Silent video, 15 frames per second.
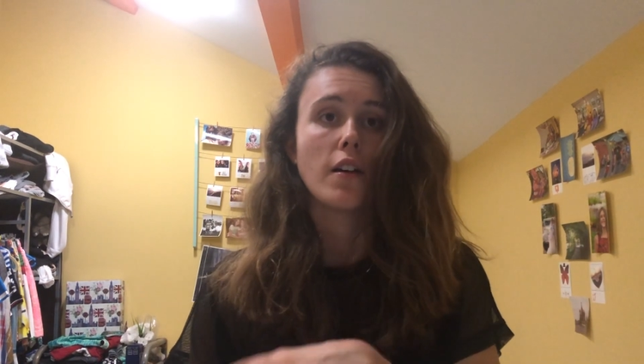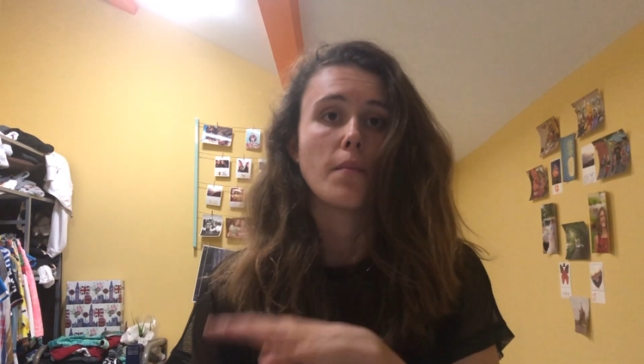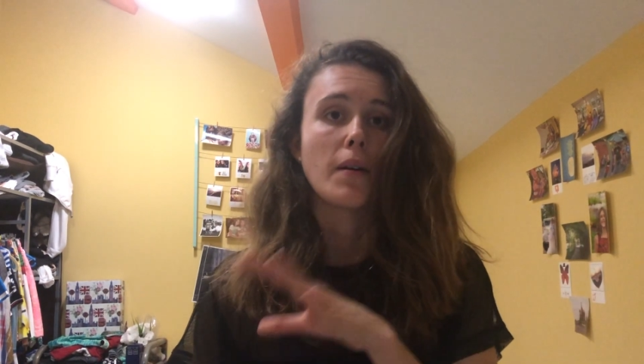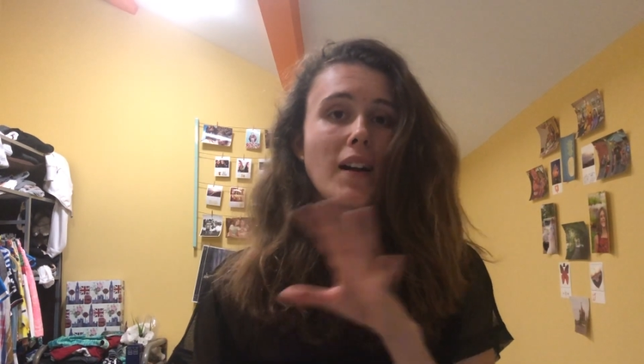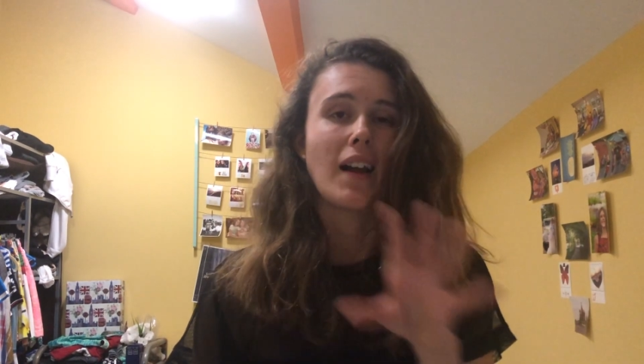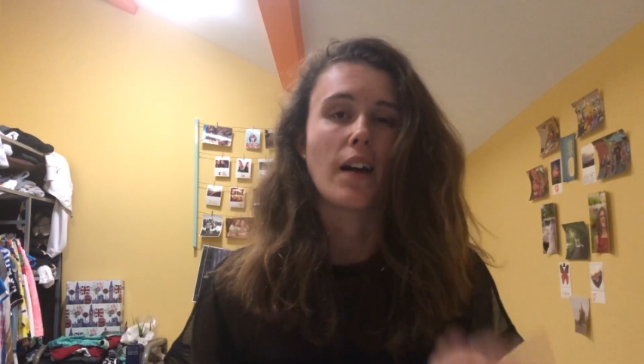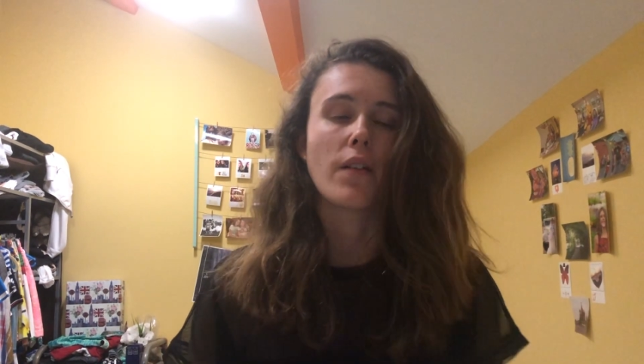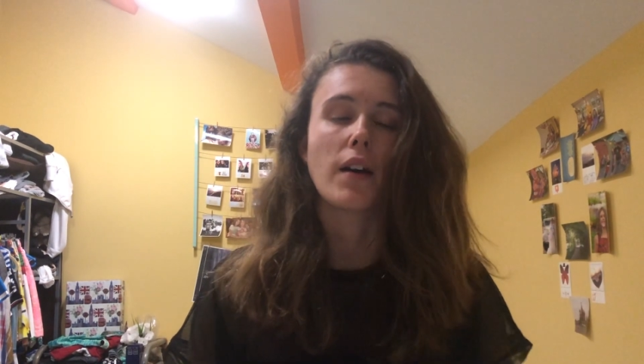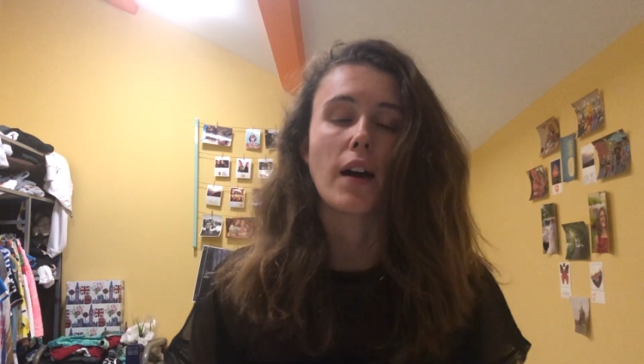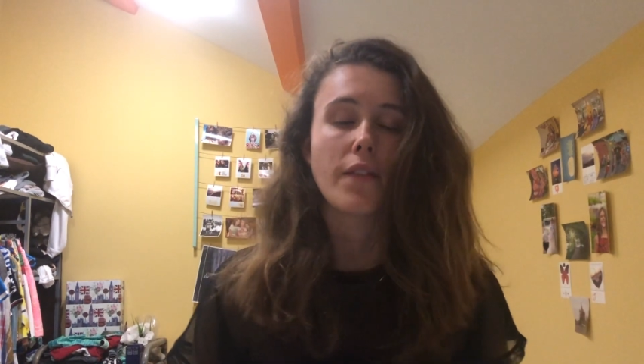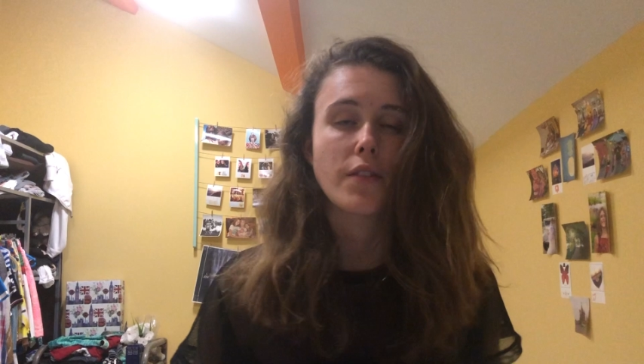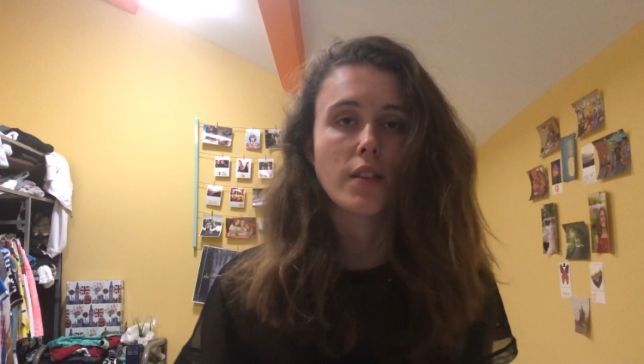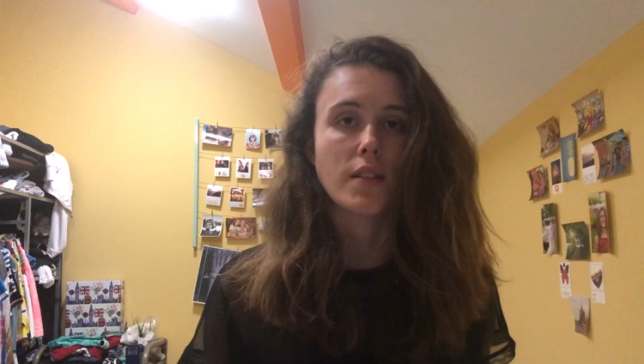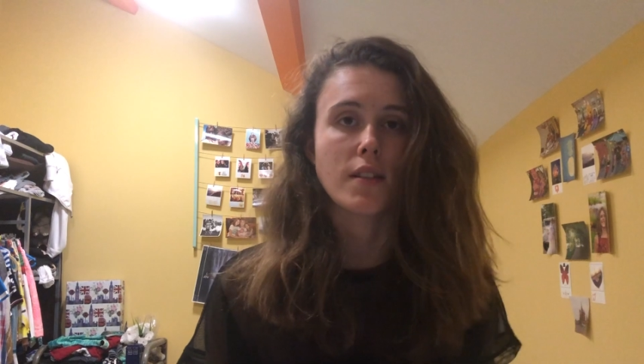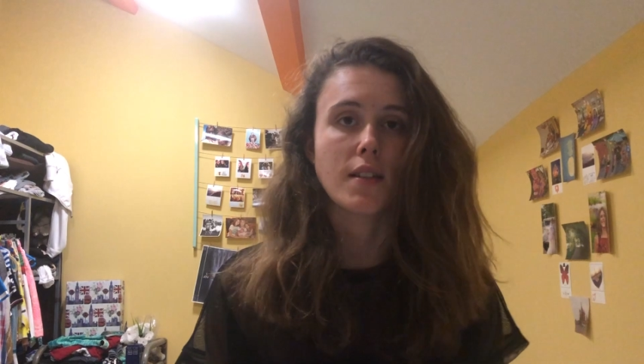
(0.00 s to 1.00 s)
about an hour
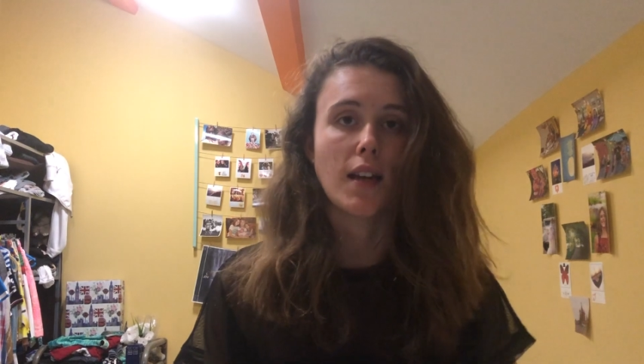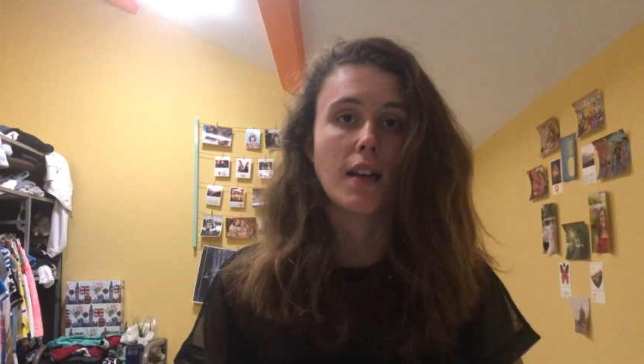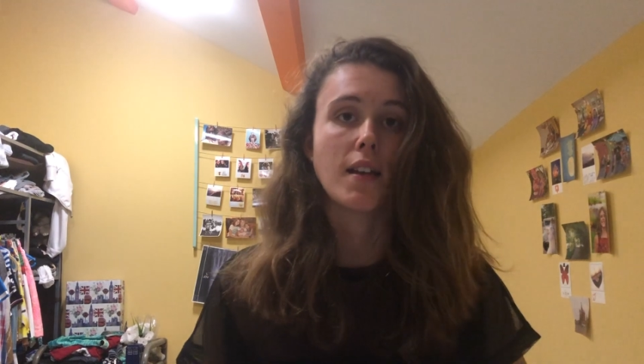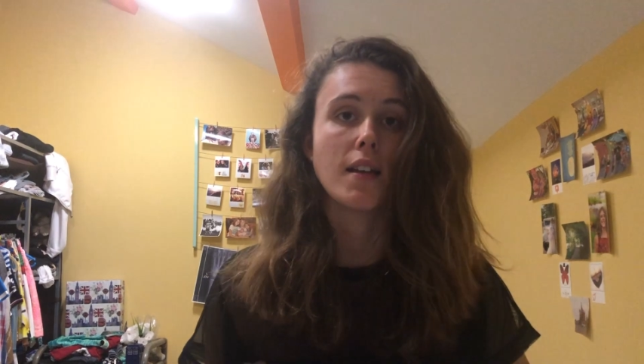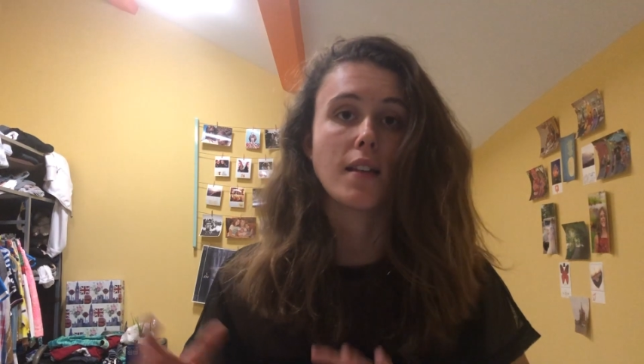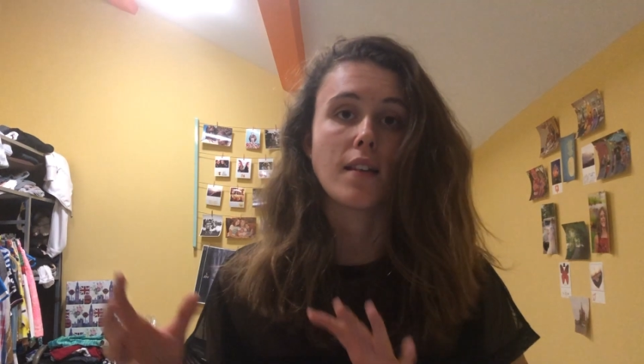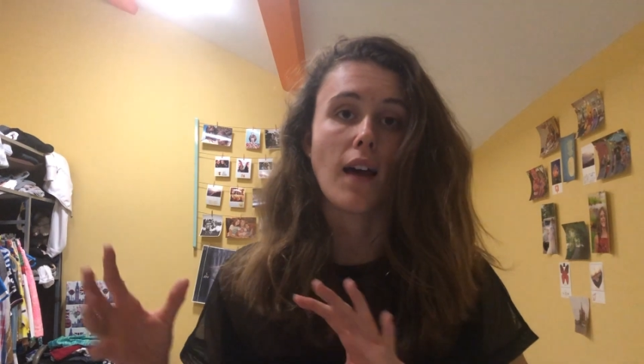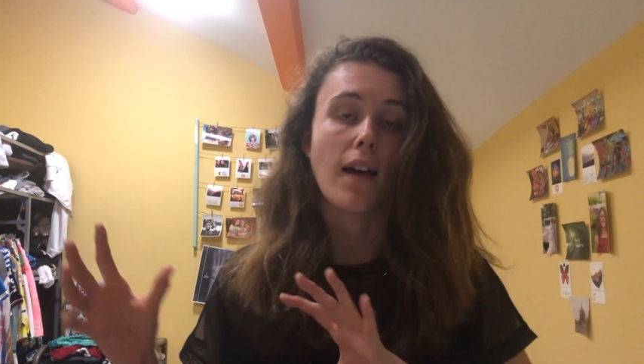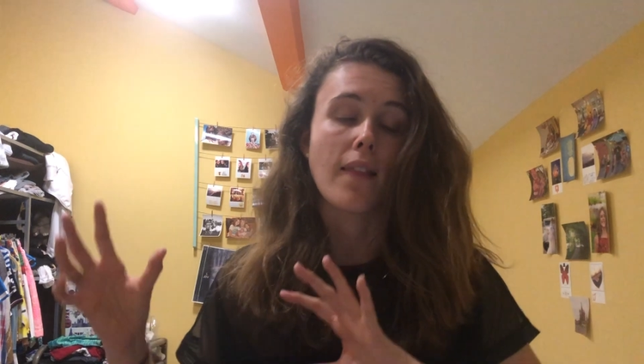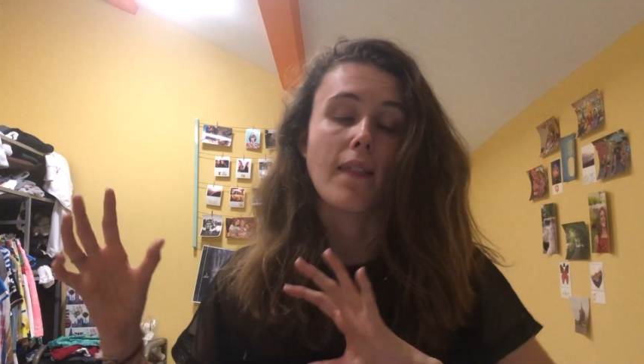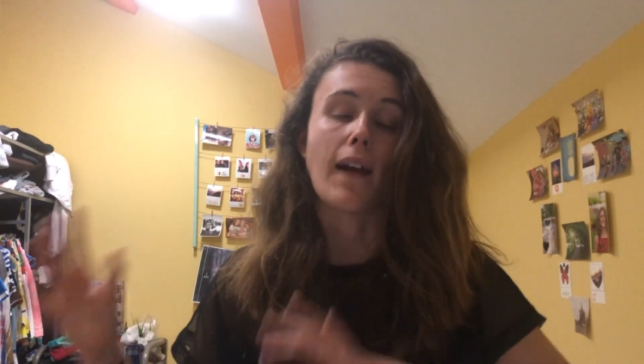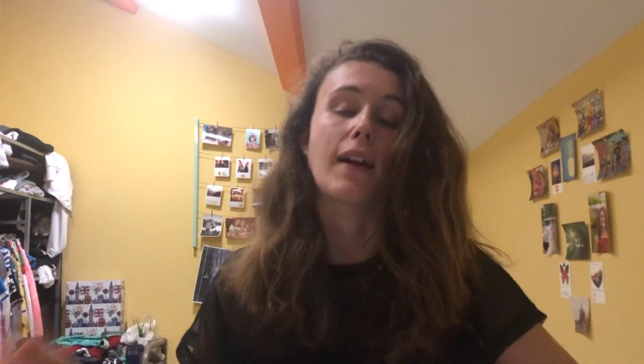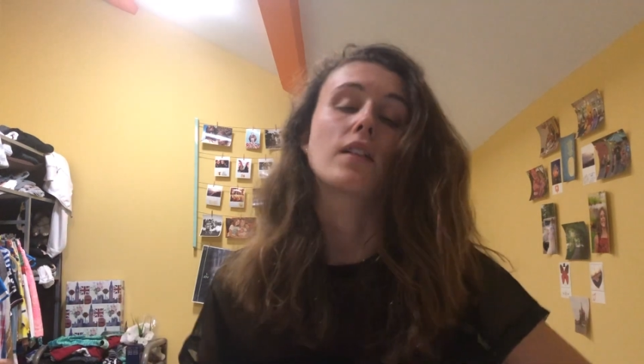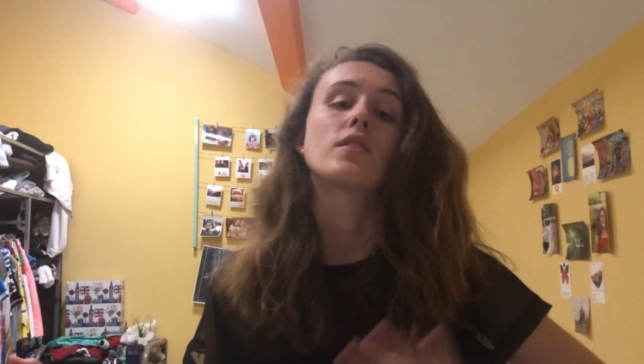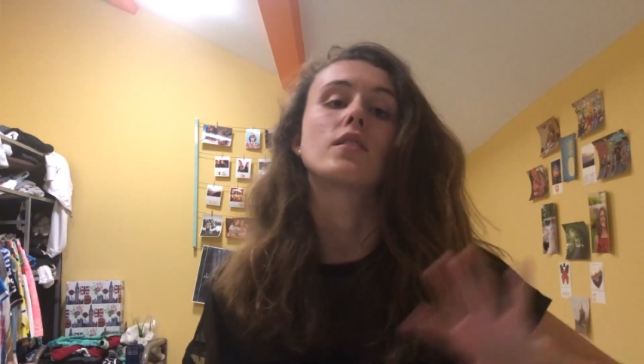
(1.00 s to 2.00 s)
after it's attended, that
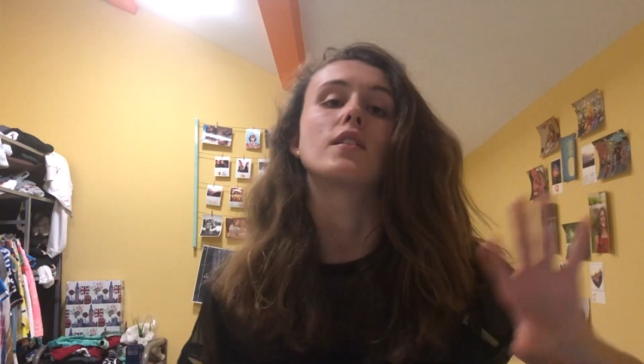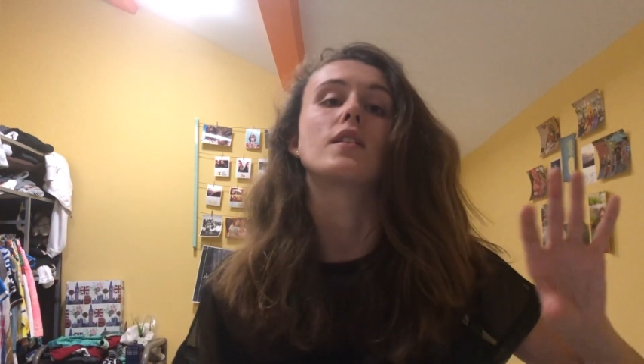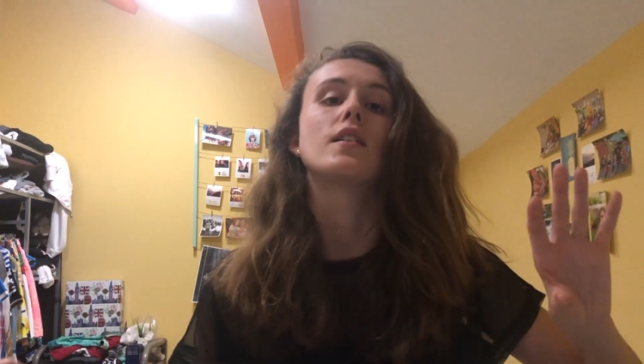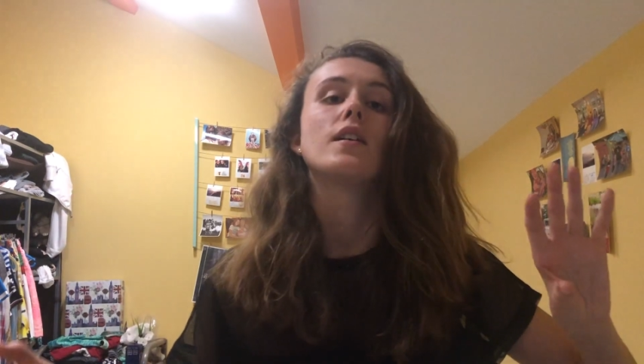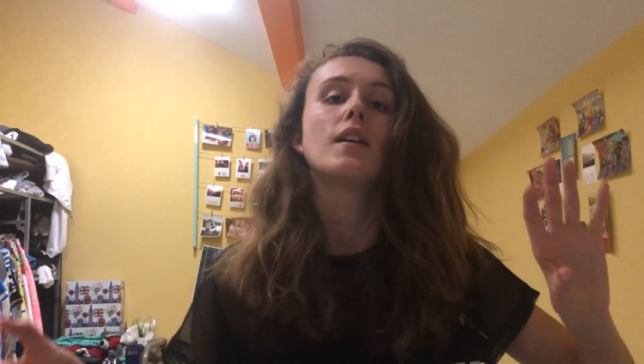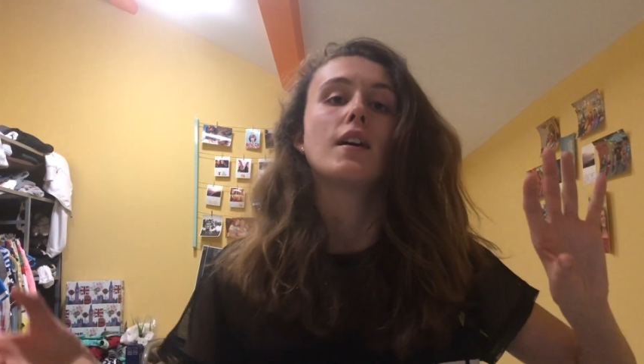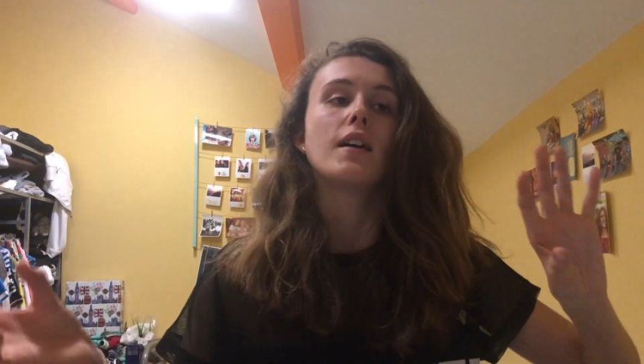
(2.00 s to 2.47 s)
lecture